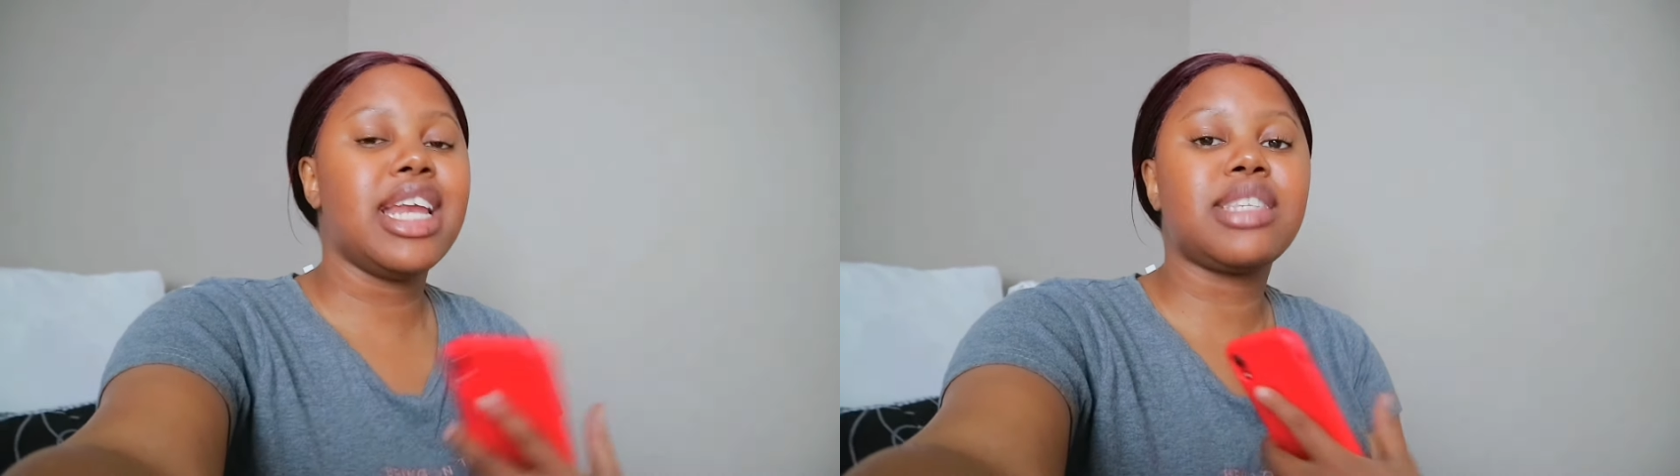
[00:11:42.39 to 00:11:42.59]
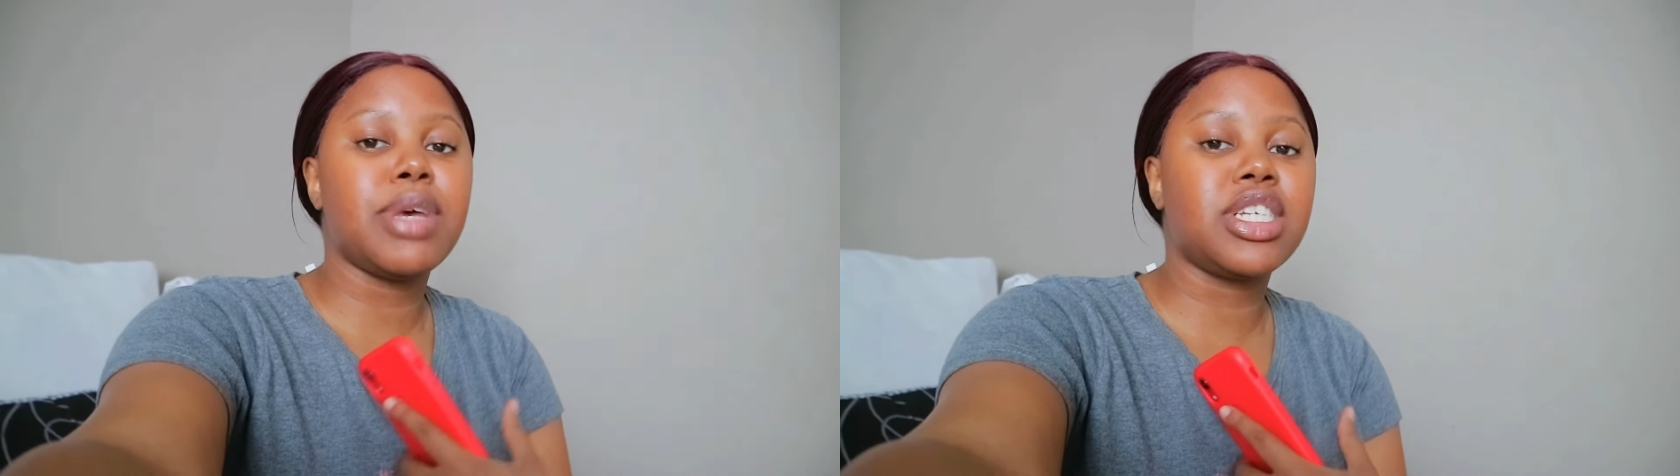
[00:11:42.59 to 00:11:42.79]

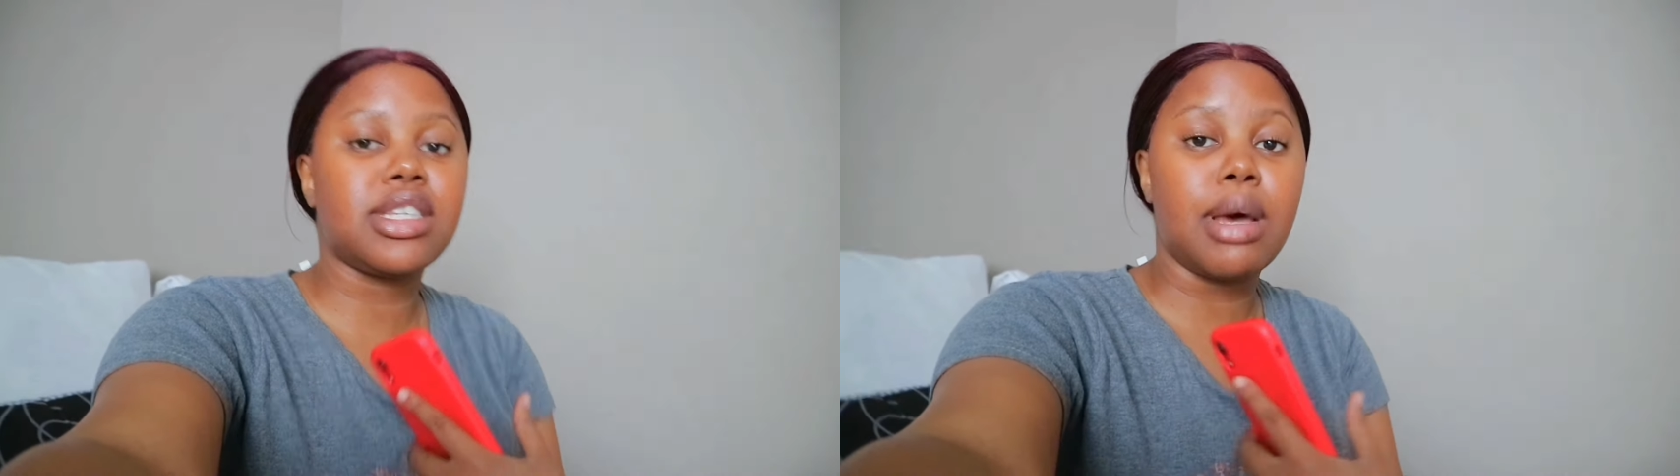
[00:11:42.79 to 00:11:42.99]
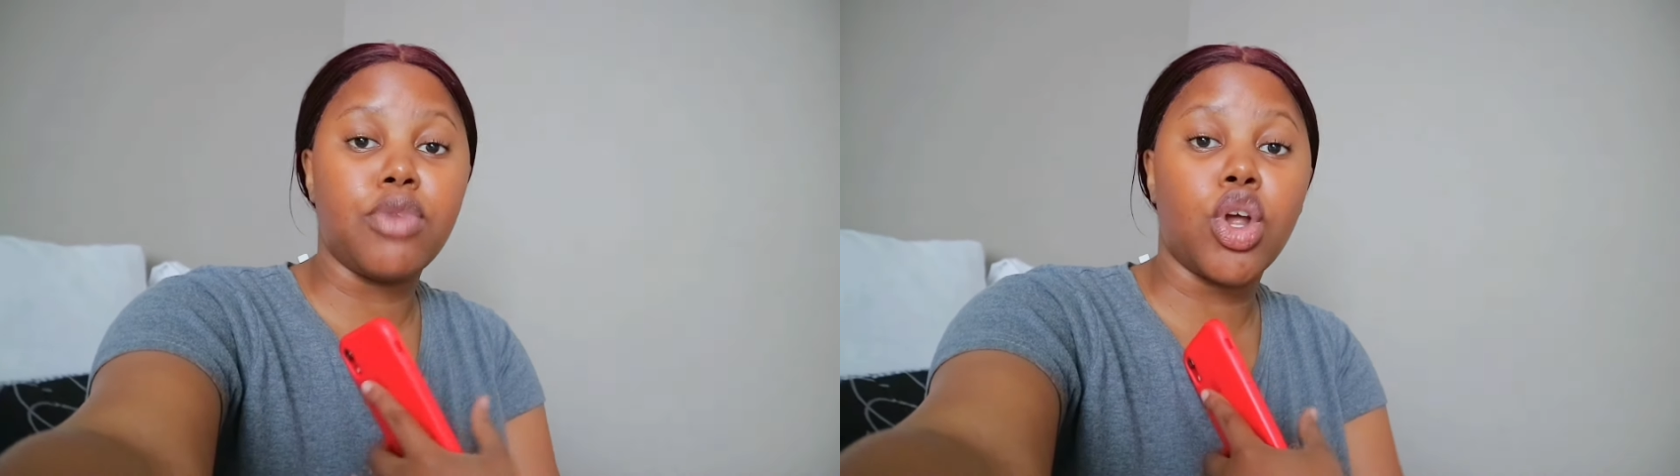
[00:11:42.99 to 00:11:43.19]
in as
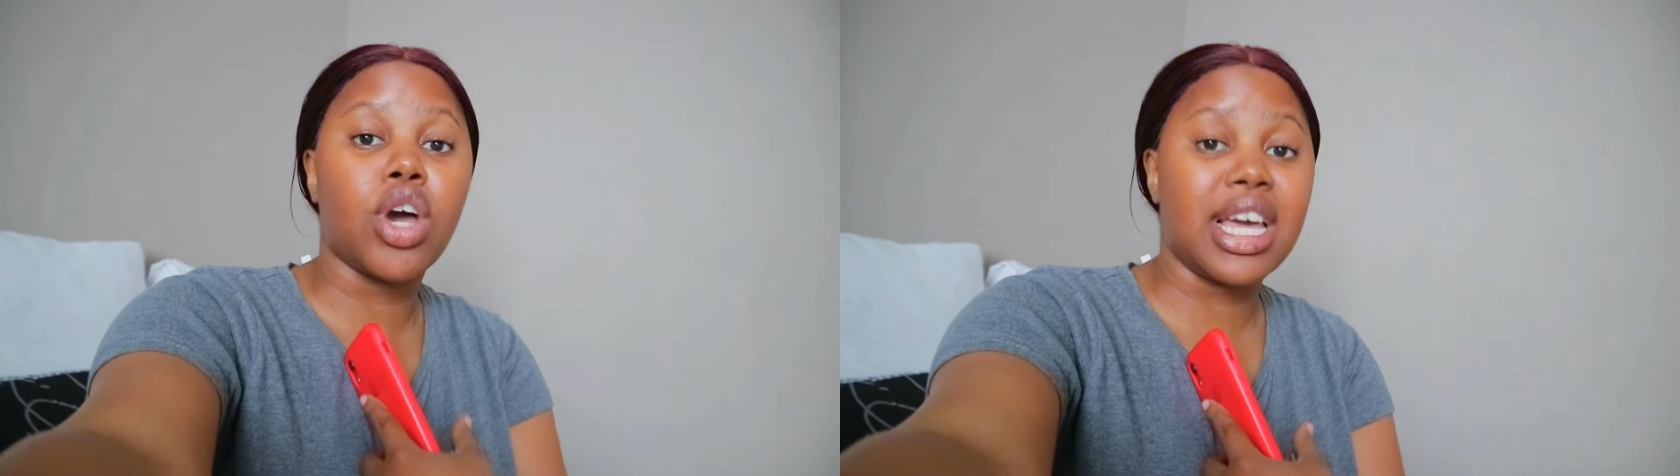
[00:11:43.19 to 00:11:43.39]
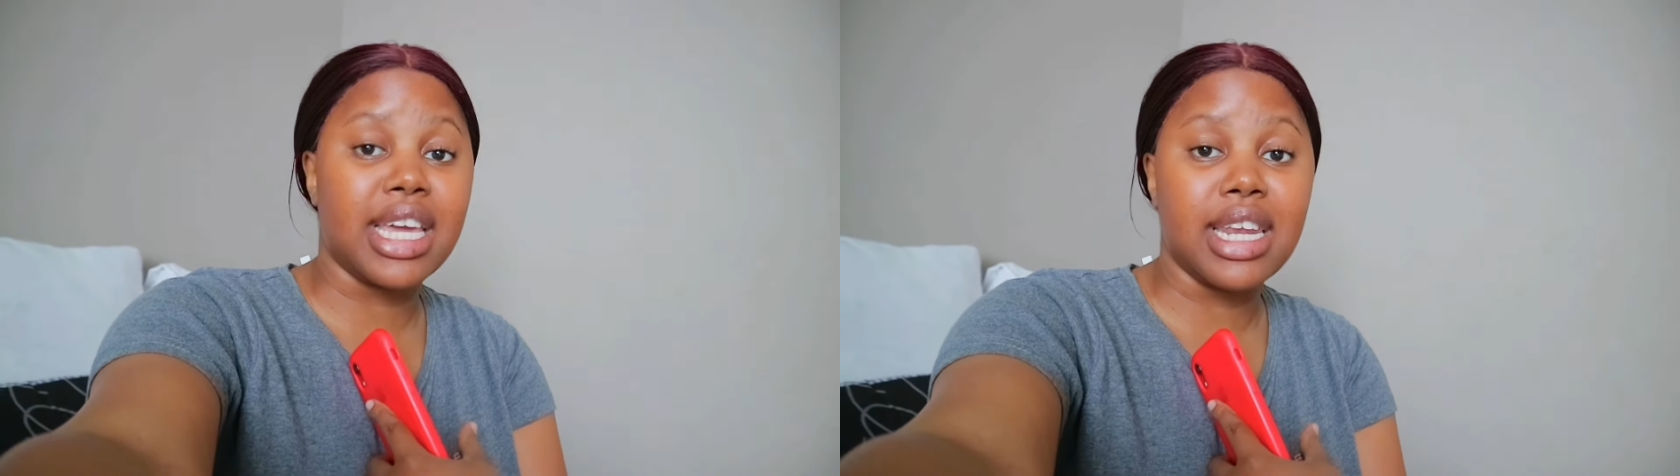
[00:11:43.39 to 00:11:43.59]
much as I'm
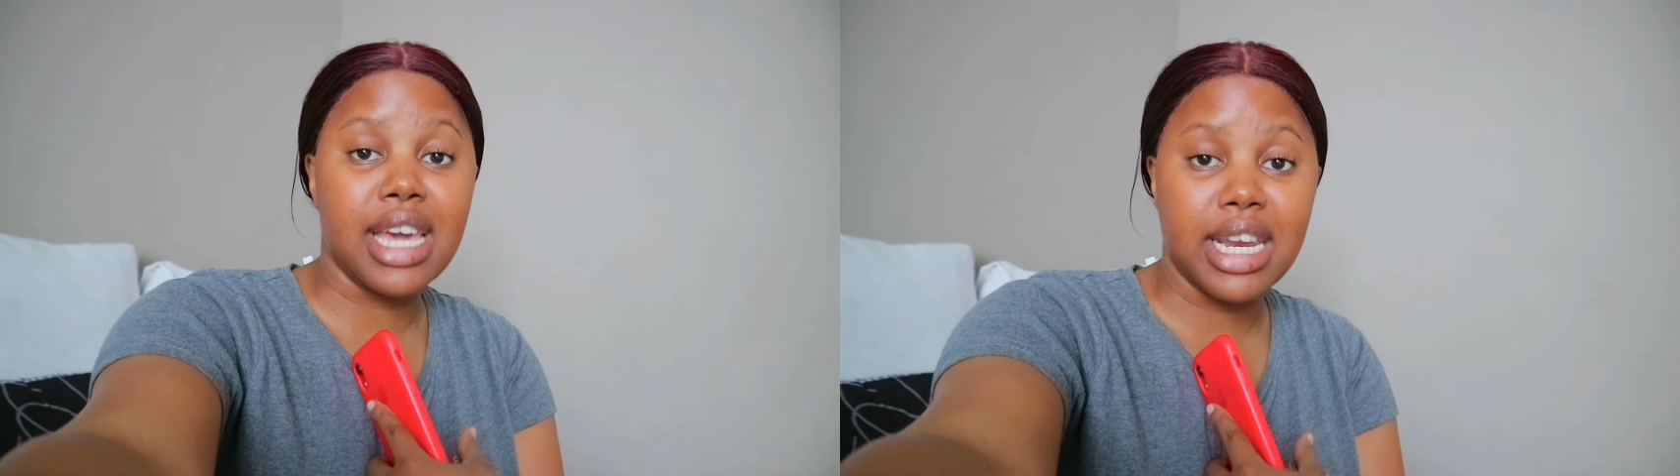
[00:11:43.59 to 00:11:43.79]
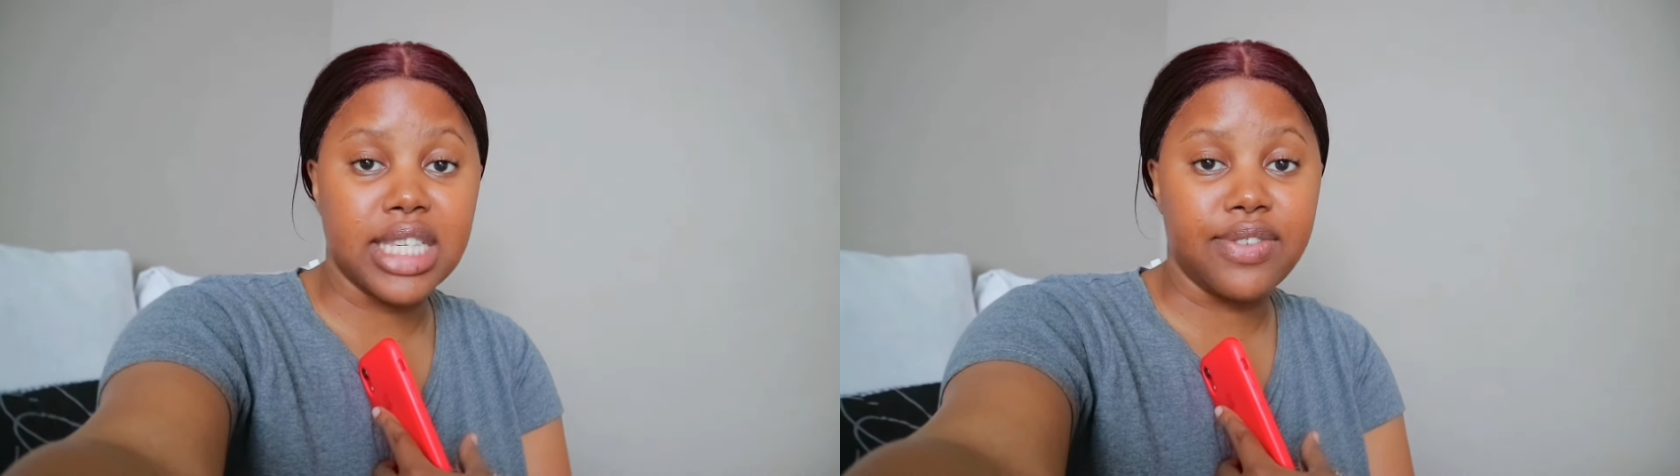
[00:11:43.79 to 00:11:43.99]
no longer
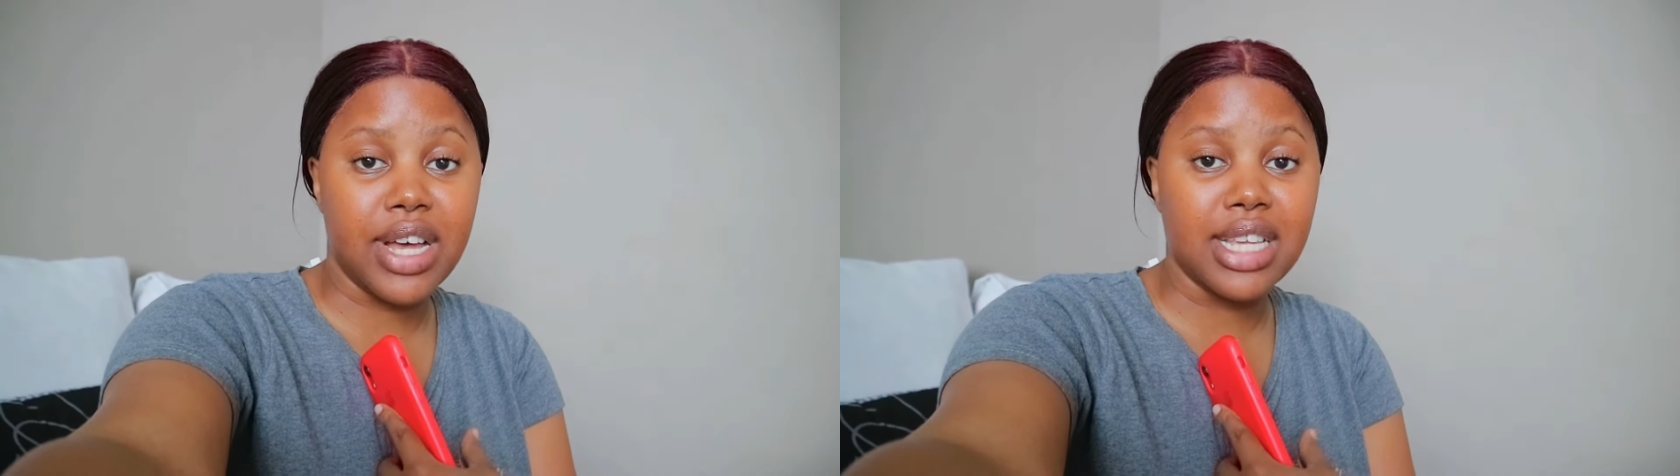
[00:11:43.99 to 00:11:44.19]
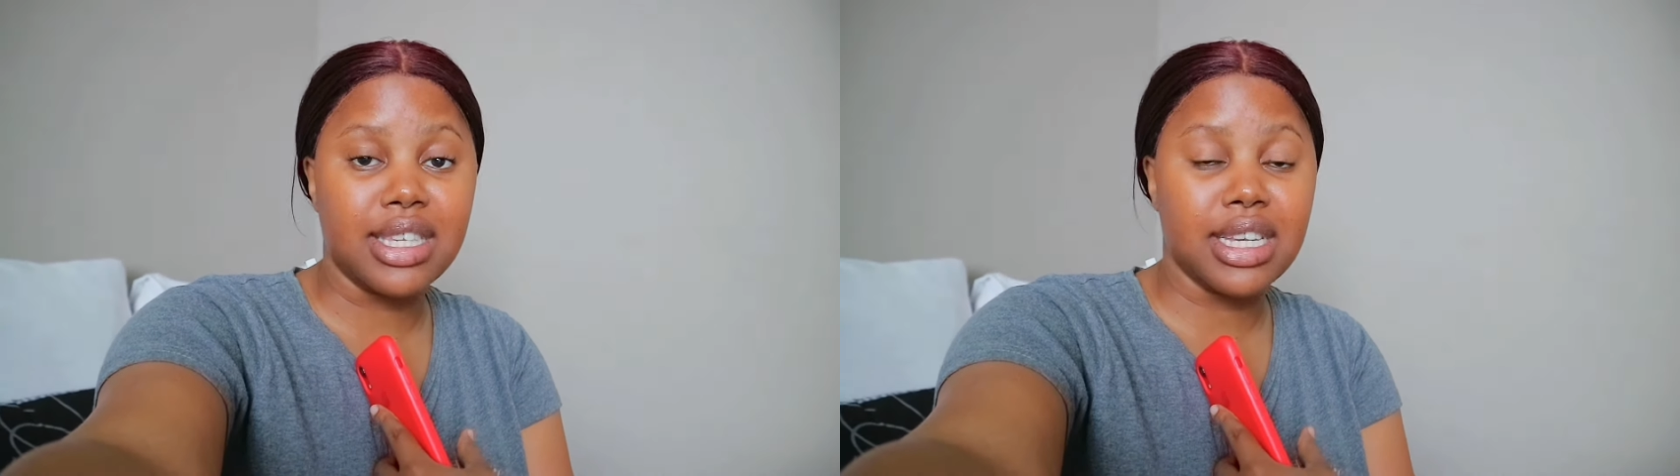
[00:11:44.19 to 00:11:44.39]
getting
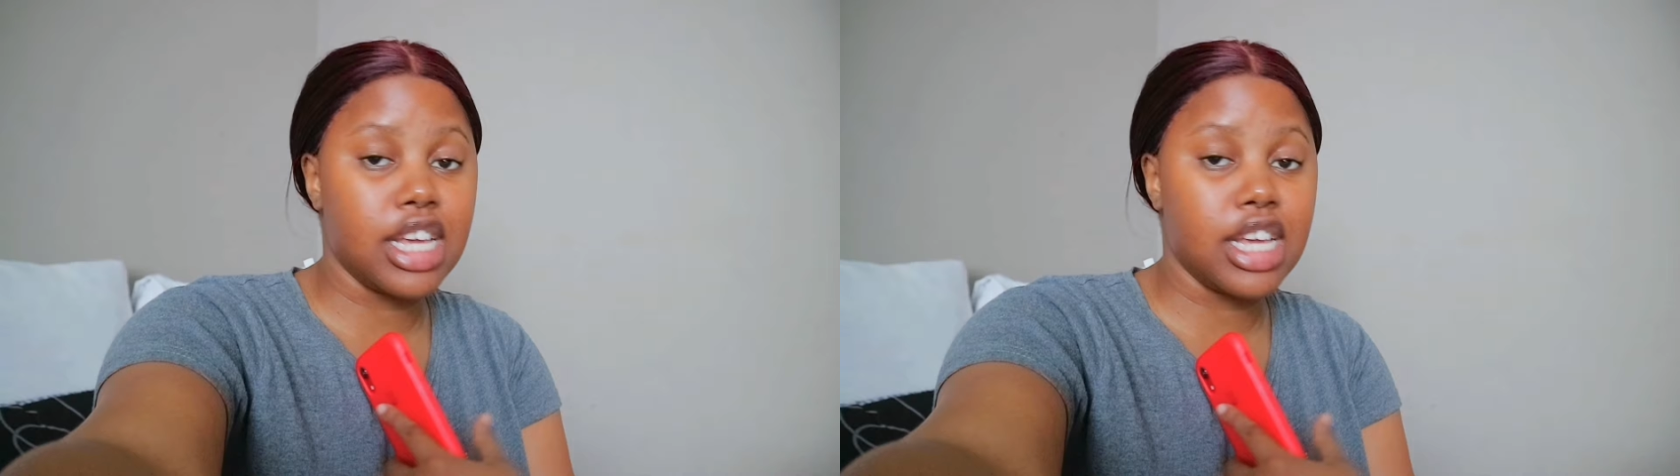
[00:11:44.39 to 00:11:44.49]
NSFAS,